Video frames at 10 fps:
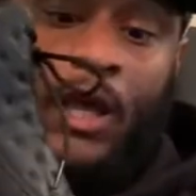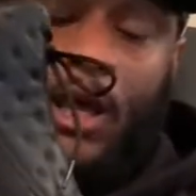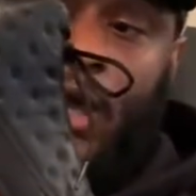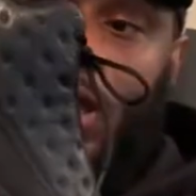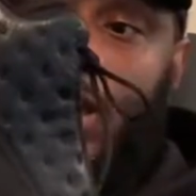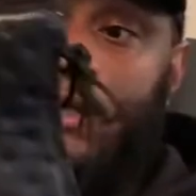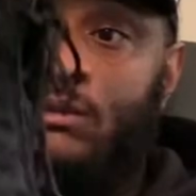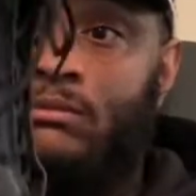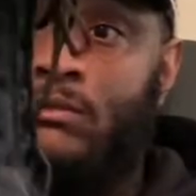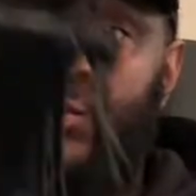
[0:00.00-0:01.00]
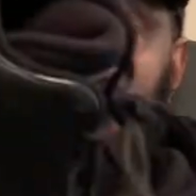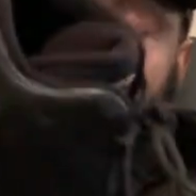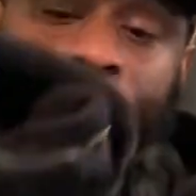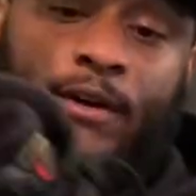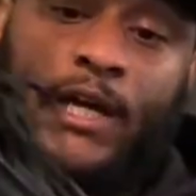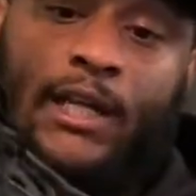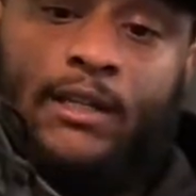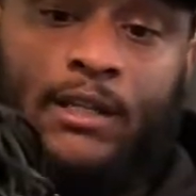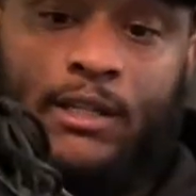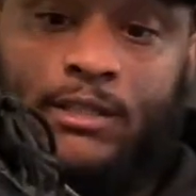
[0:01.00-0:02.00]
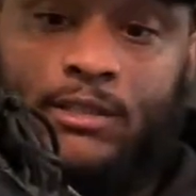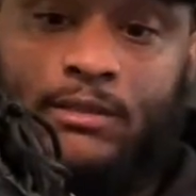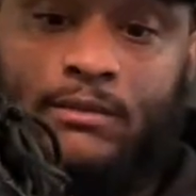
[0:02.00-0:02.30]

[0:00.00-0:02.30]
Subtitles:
And wore the fuck out of these.